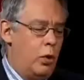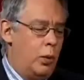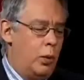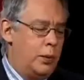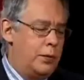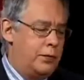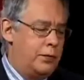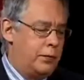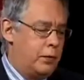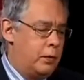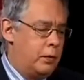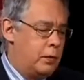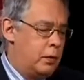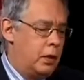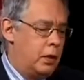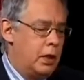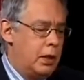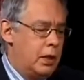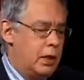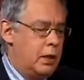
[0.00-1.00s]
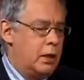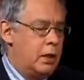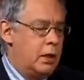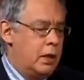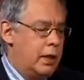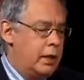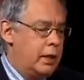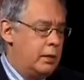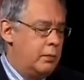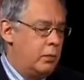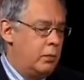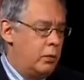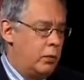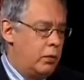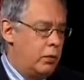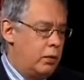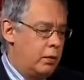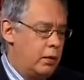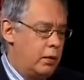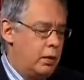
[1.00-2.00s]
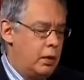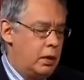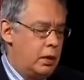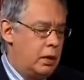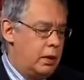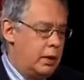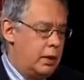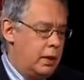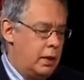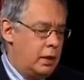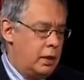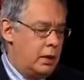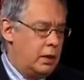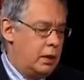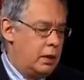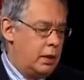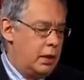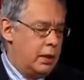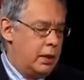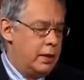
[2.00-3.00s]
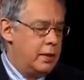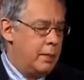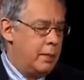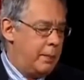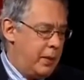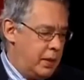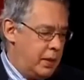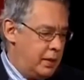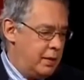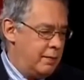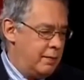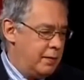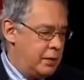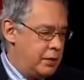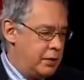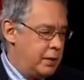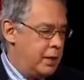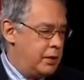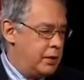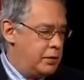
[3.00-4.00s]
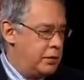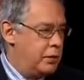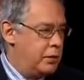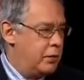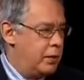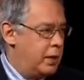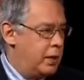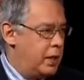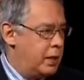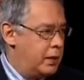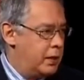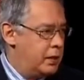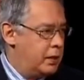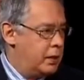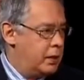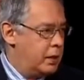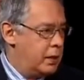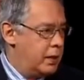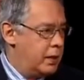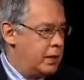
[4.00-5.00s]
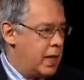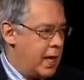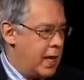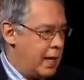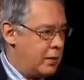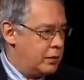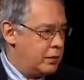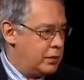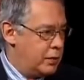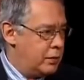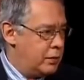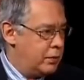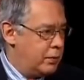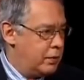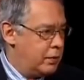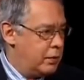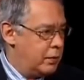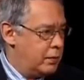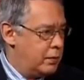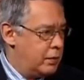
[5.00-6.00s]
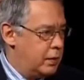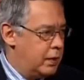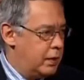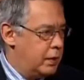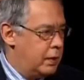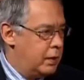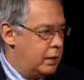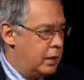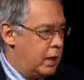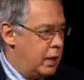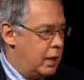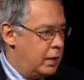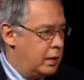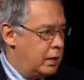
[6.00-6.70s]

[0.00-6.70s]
any hopes for any more independent investigations going on in the House at all, or in?